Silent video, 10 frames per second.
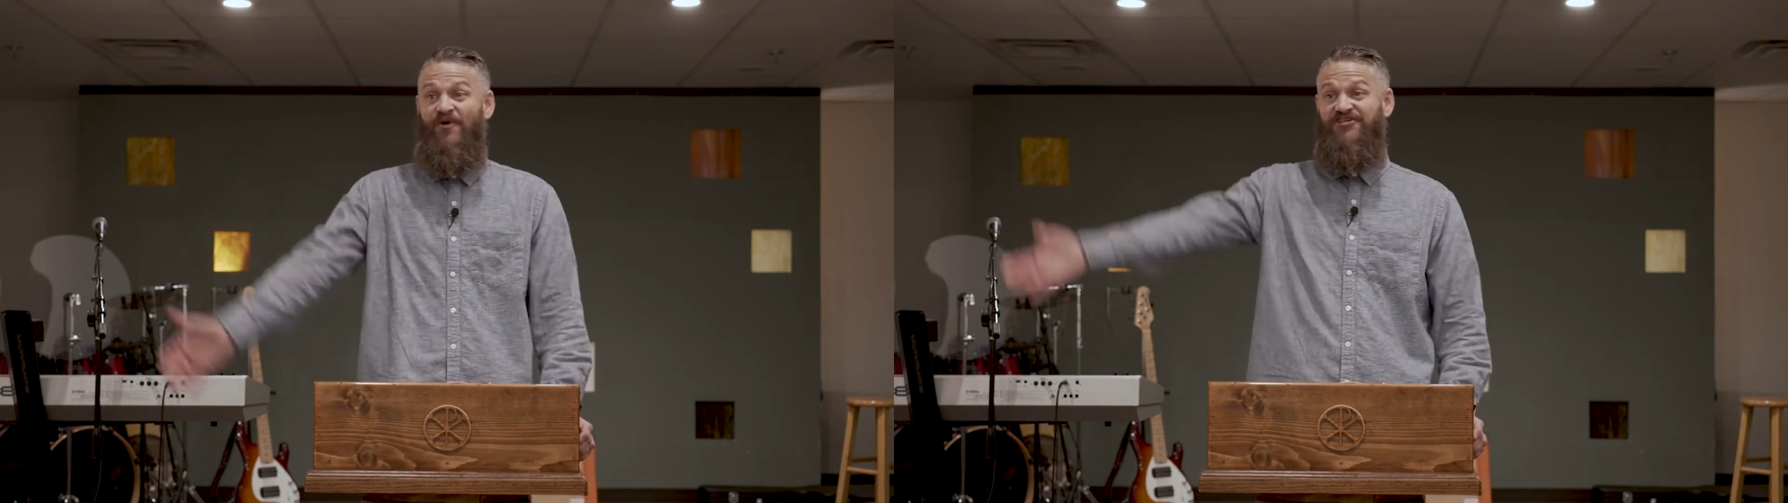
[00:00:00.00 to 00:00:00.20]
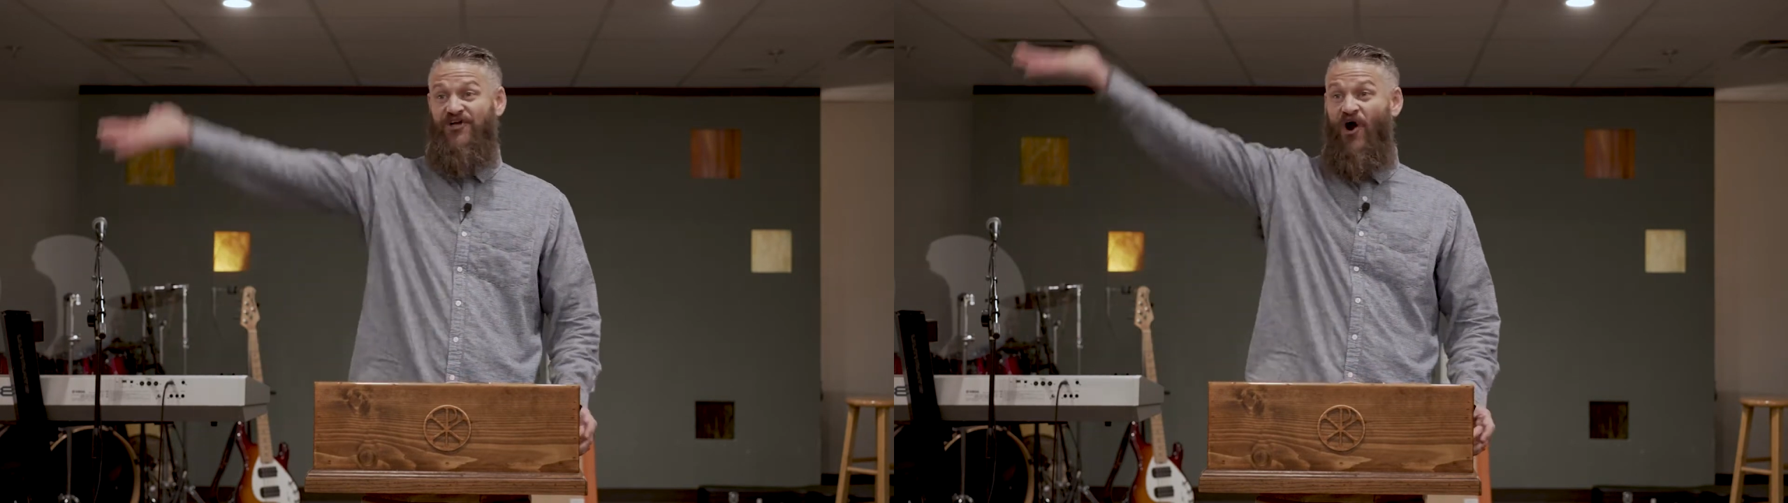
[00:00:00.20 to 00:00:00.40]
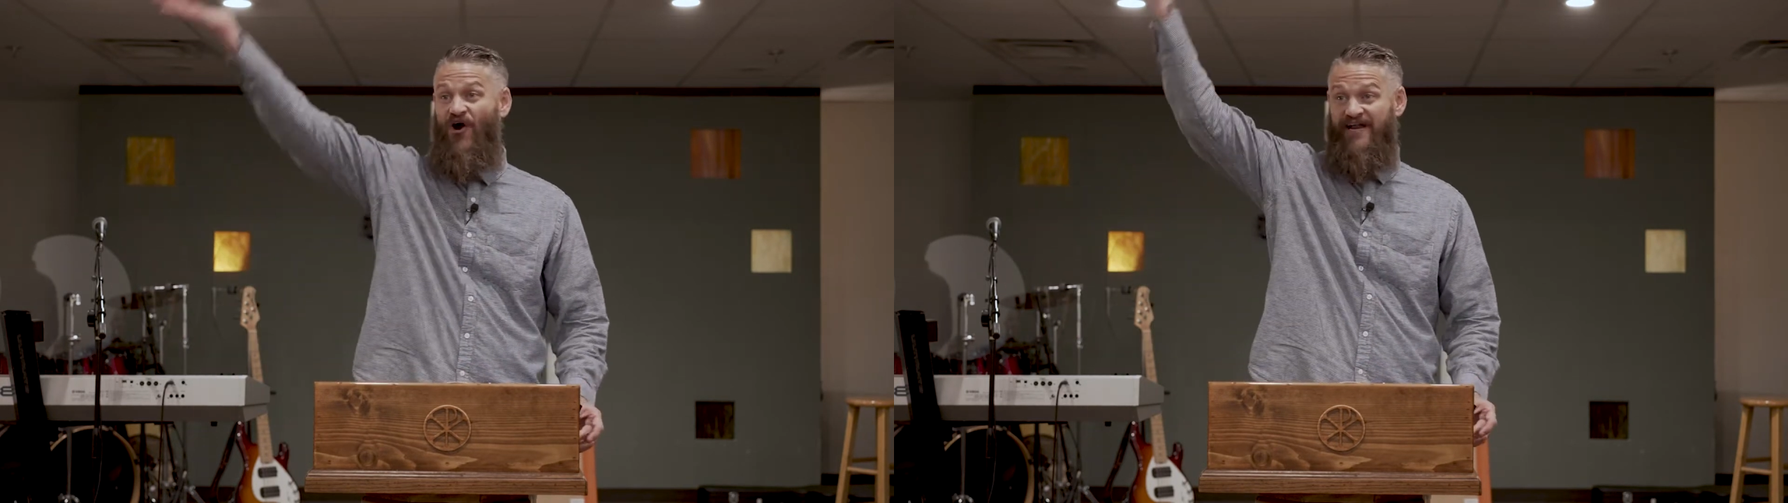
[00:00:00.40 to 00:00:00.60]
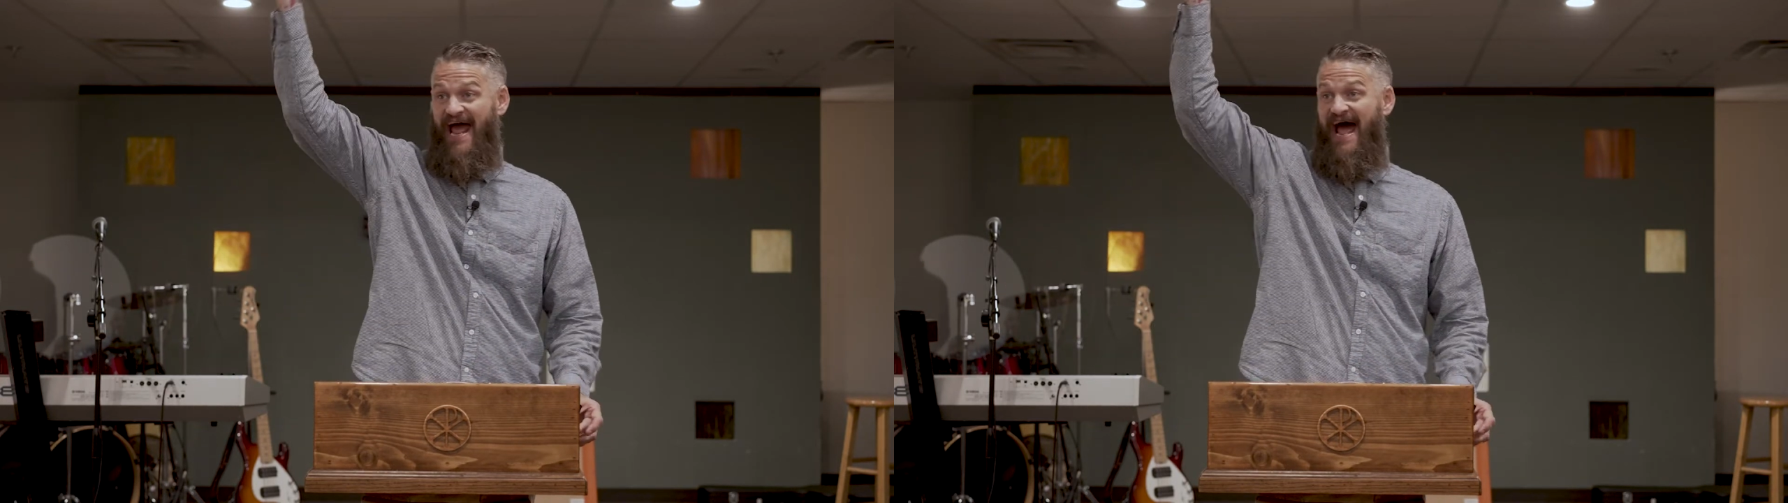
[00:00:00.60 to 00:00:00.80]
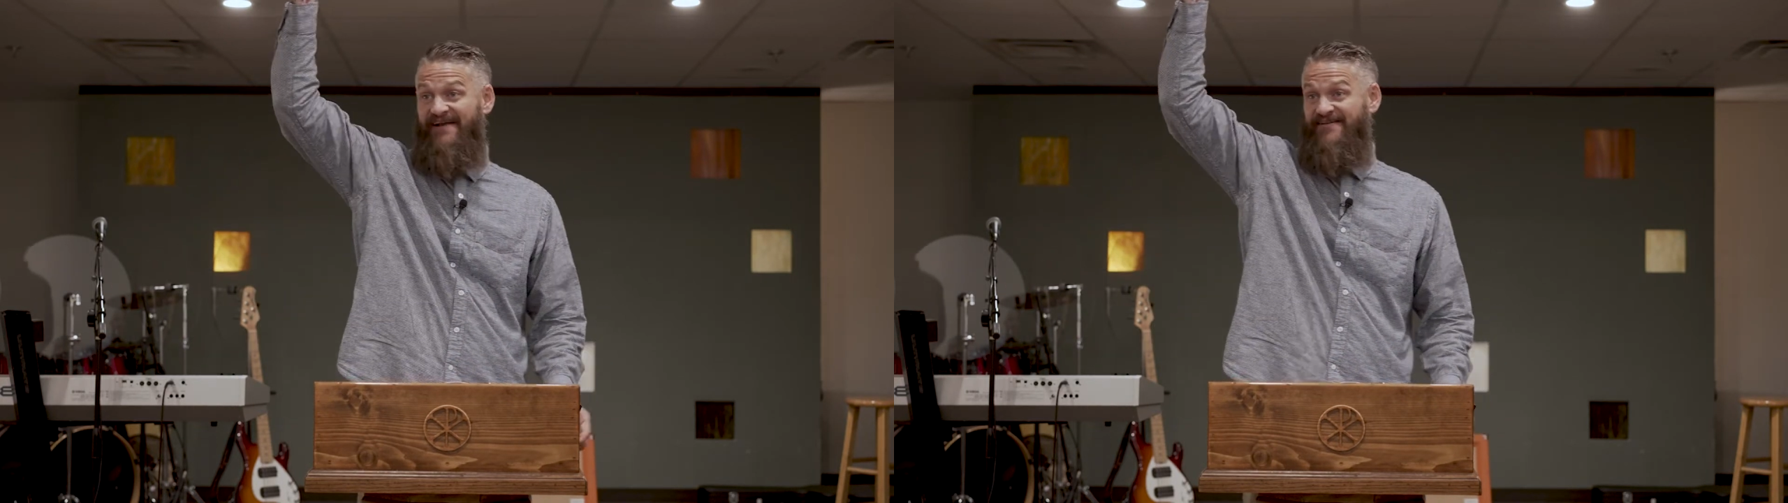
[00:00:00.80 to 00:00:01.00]
we start
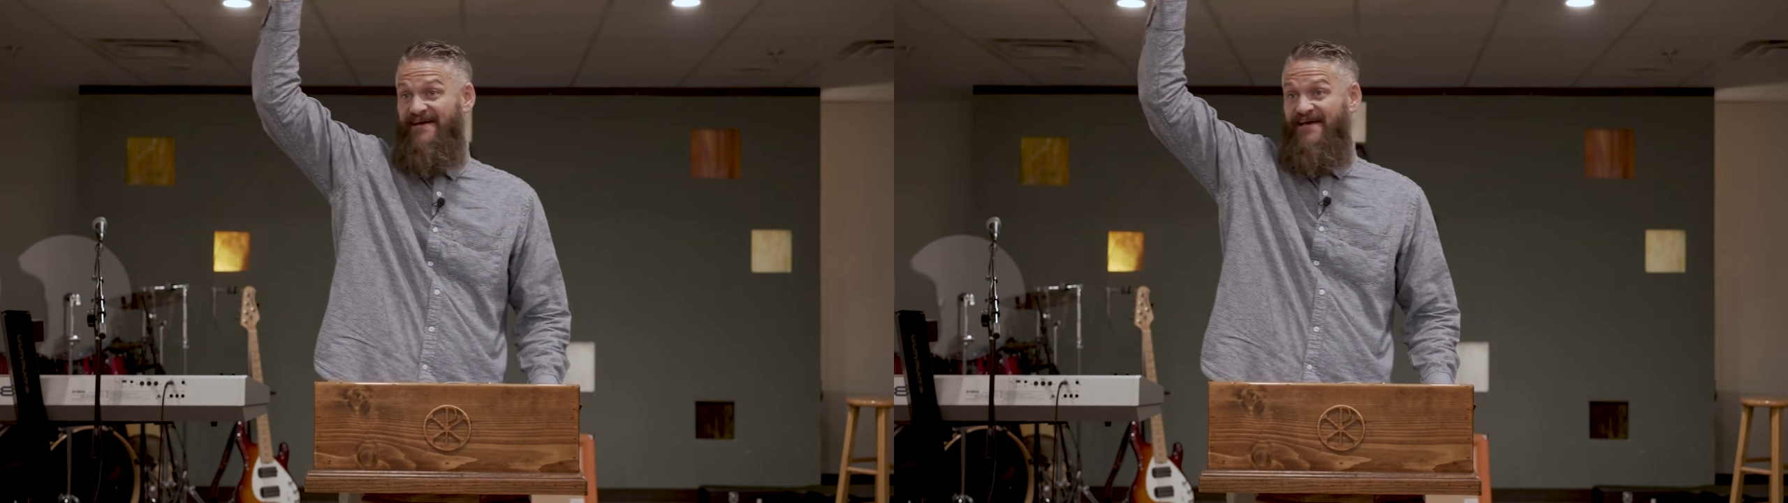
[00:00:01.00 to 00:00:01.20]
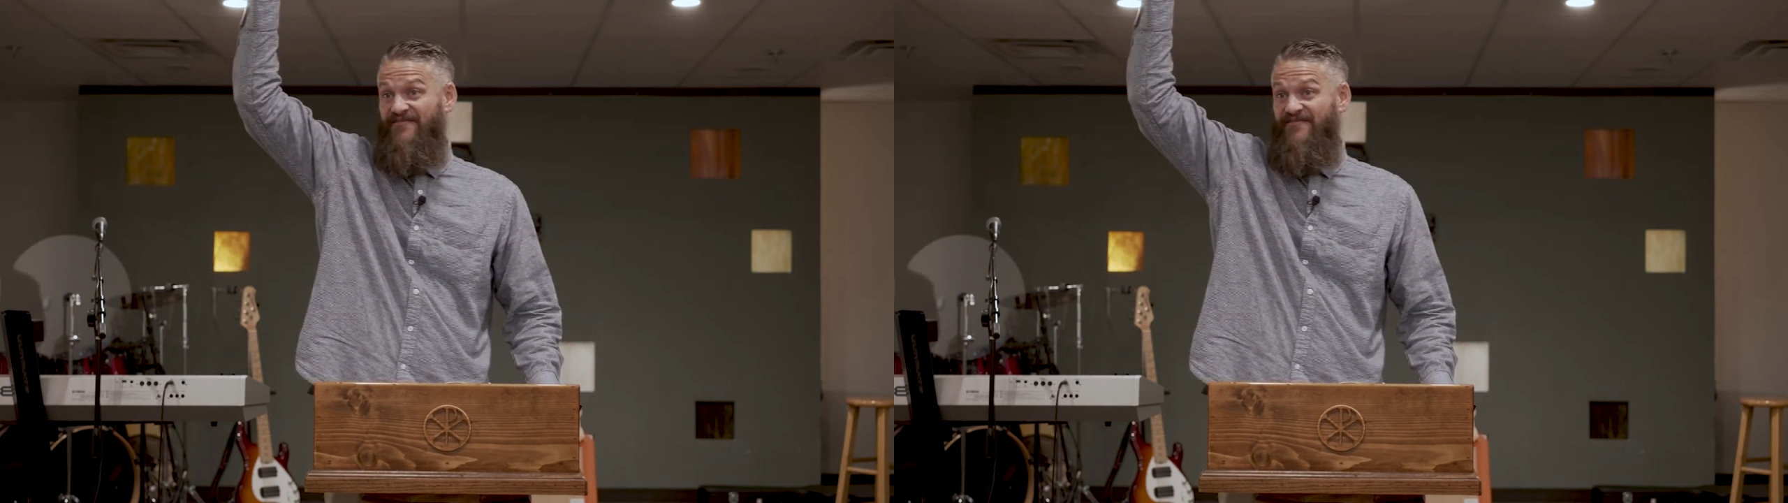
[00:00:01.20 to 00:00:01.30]
at